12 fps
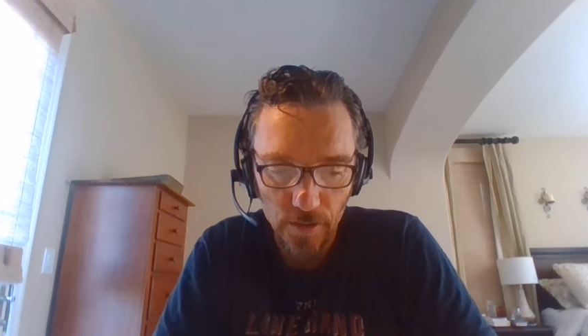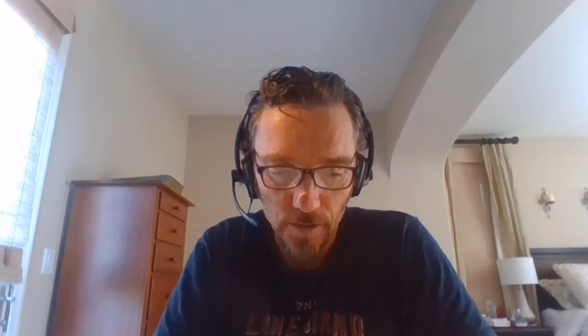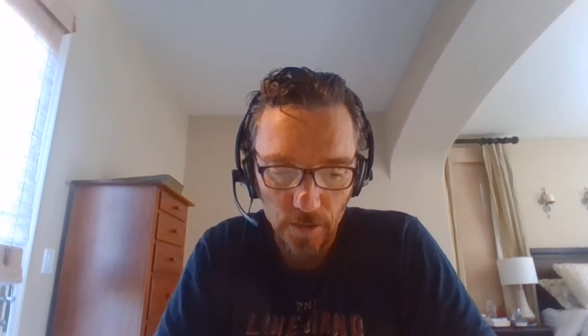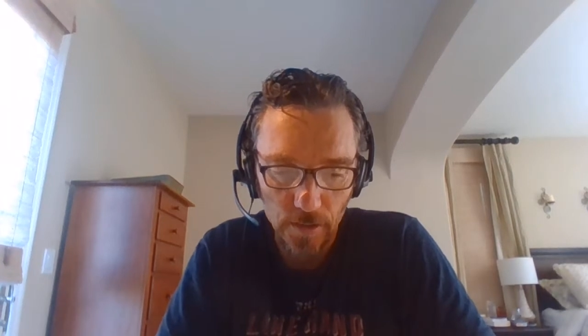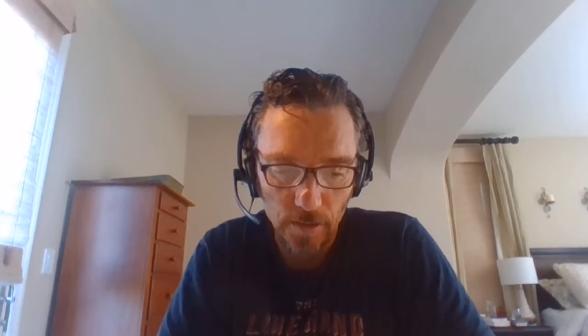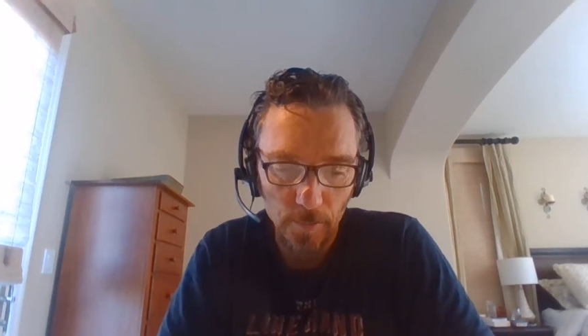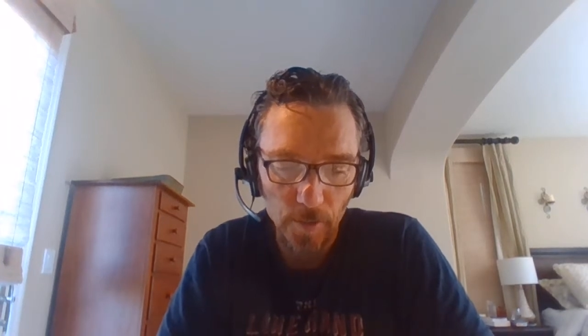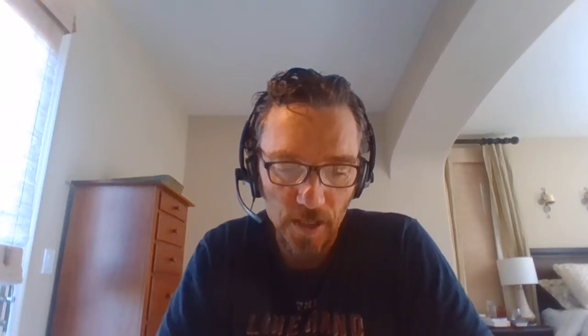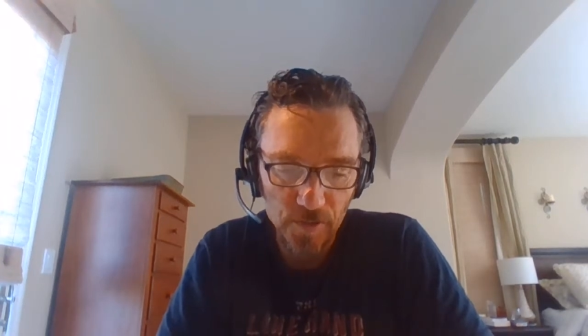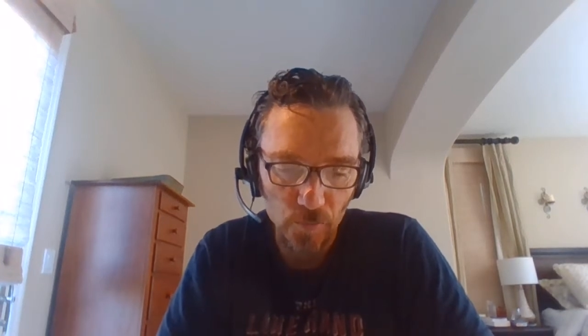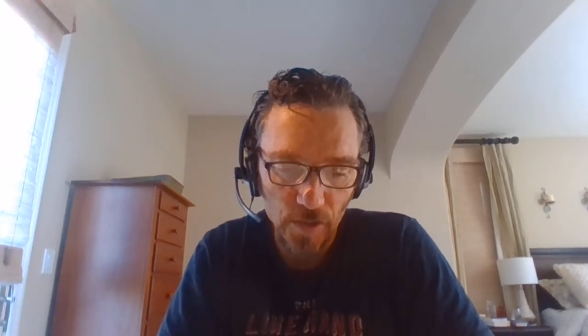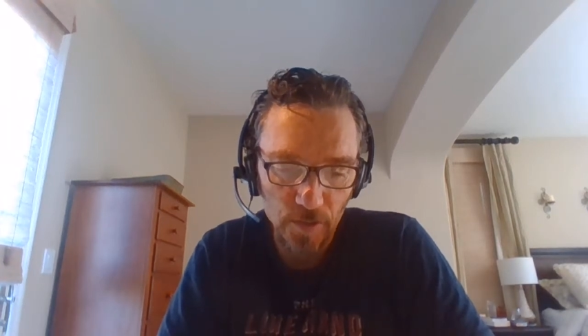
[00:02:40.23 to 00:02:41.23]
at a
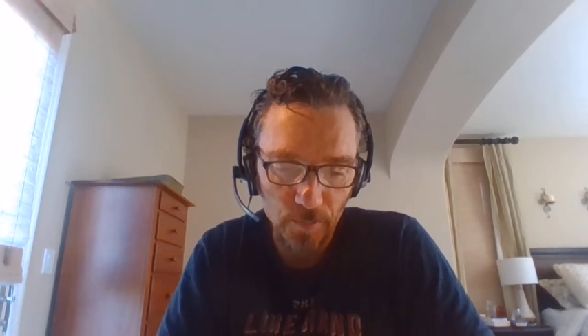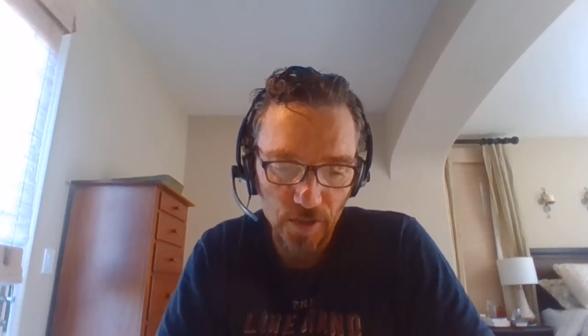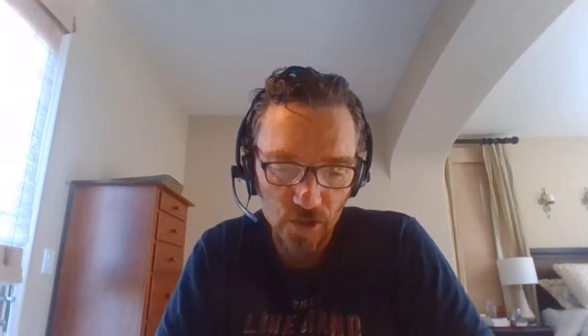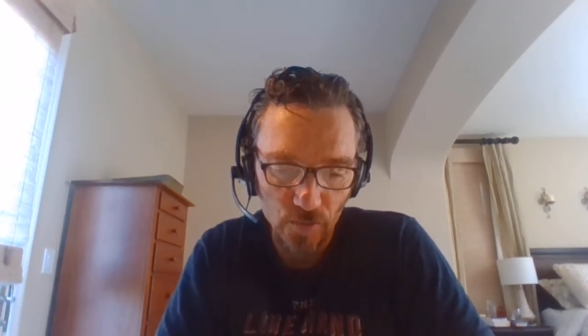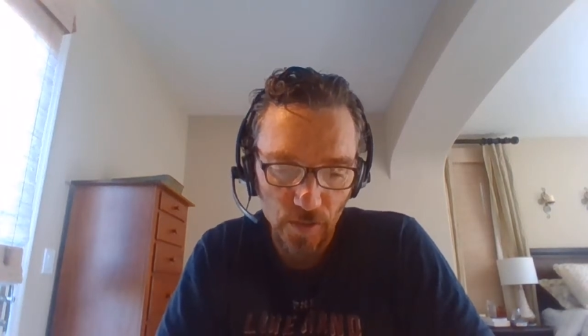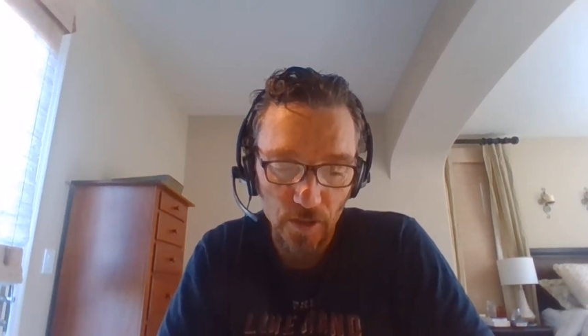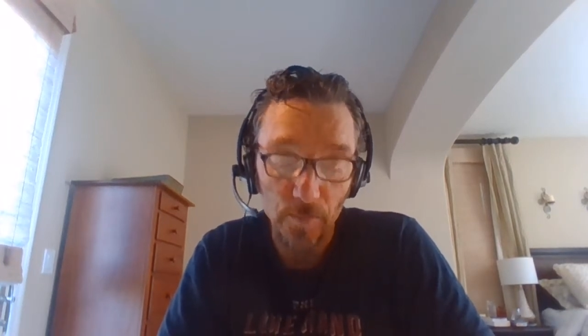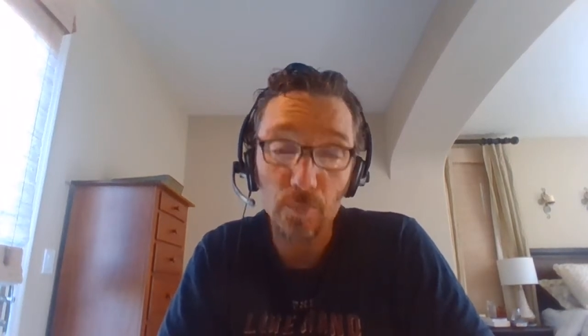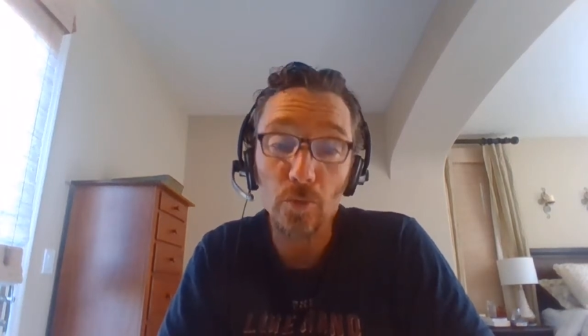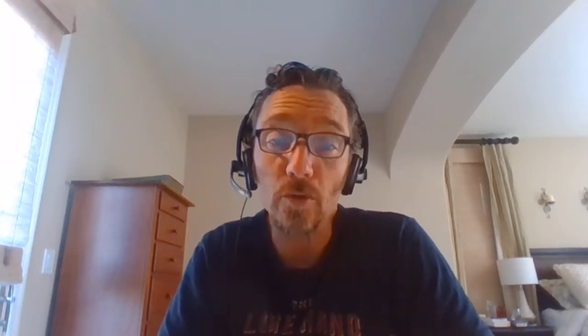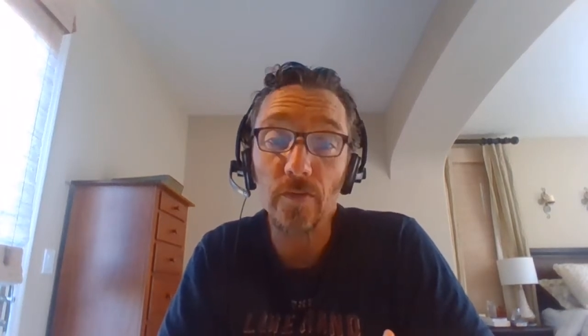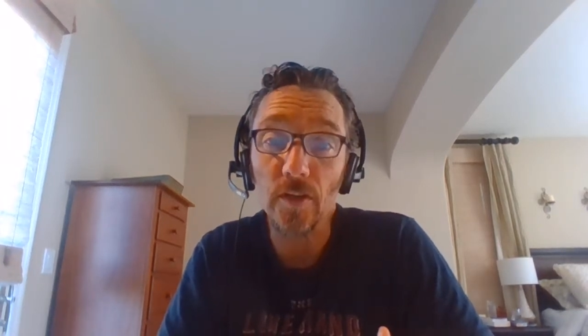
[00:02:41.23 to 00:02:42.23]
possible recommendation around
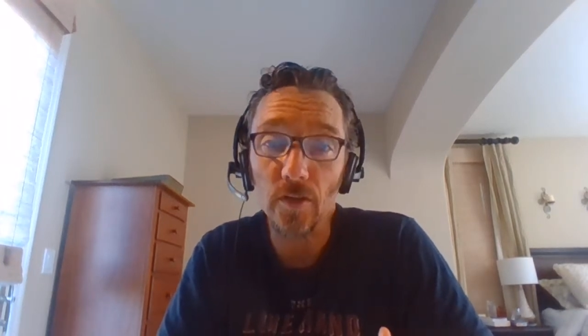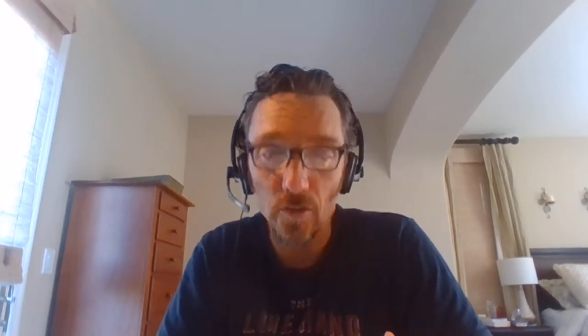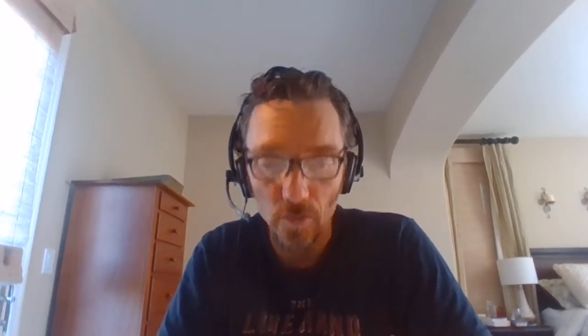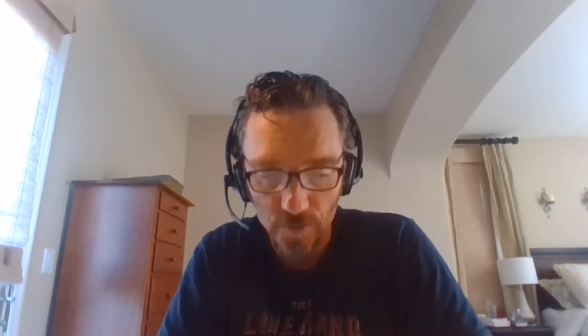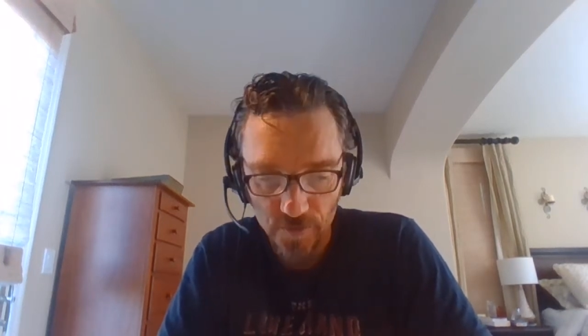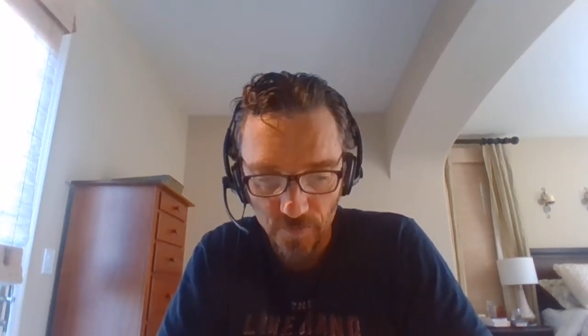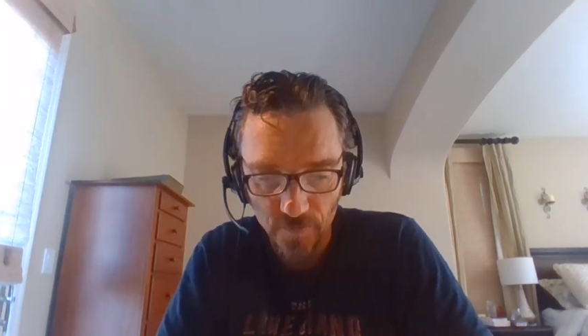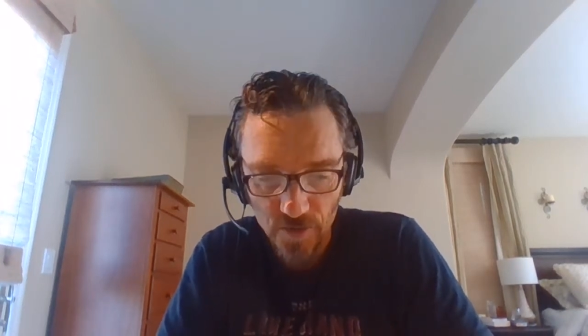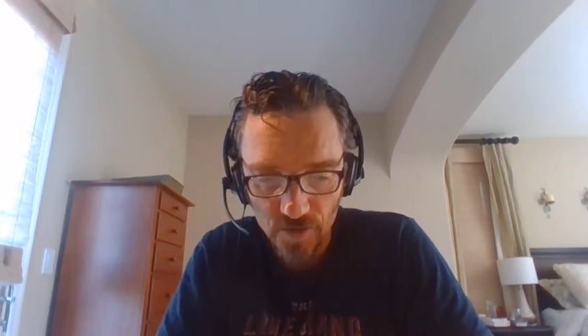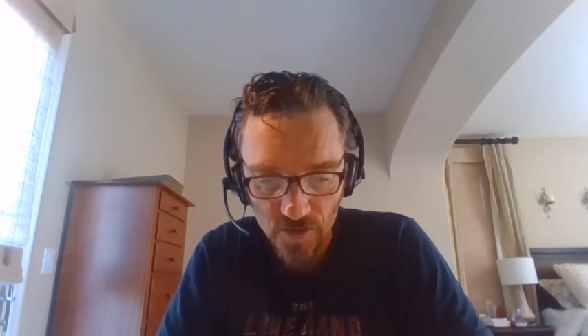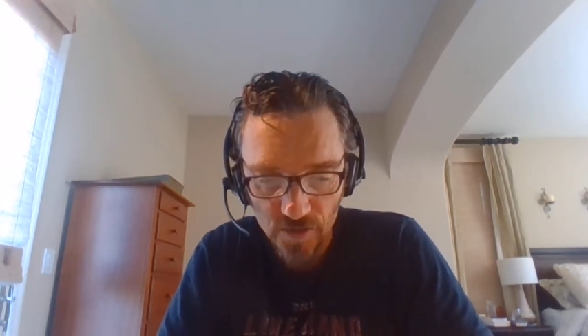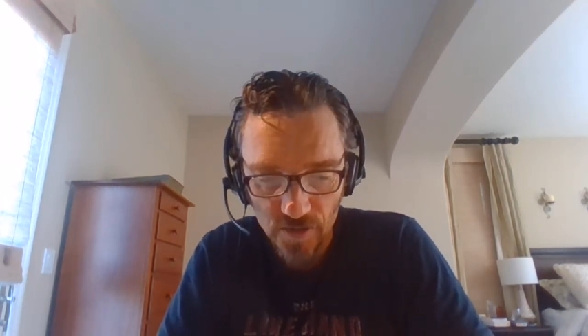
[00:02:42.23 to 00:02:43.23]
improving your course
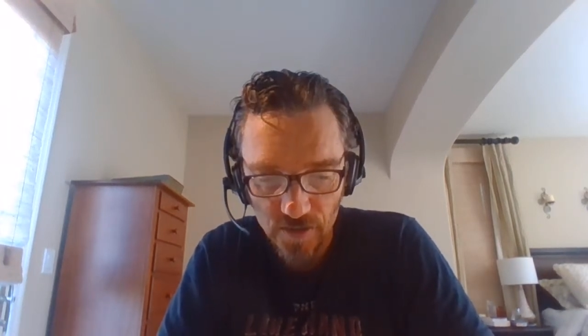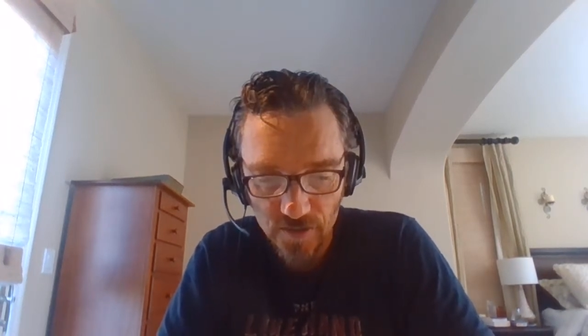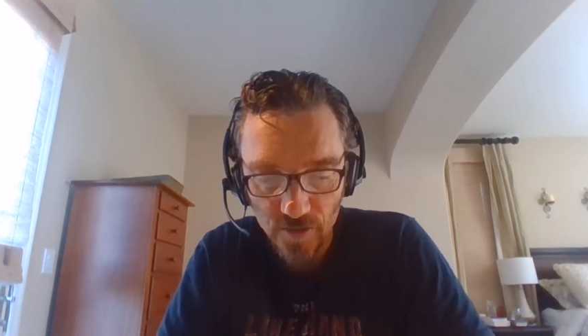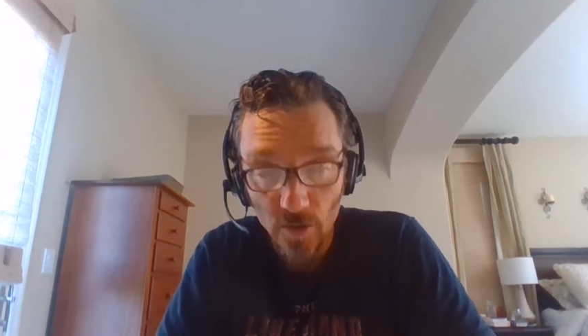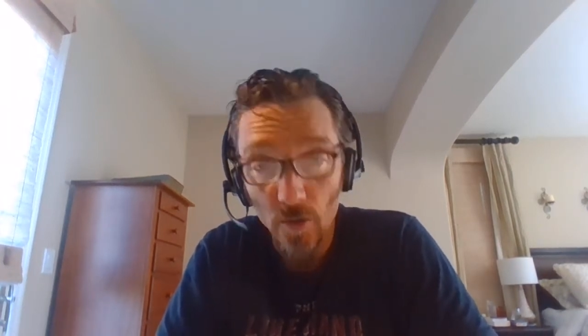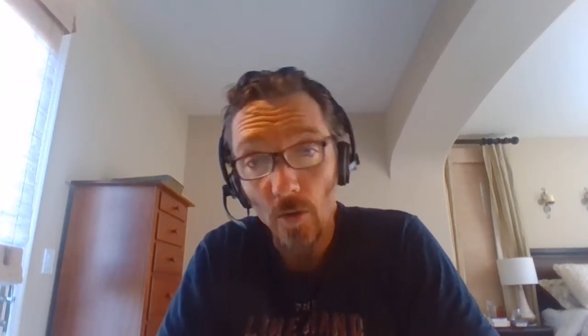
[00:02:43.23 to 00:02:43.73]
efficiencies,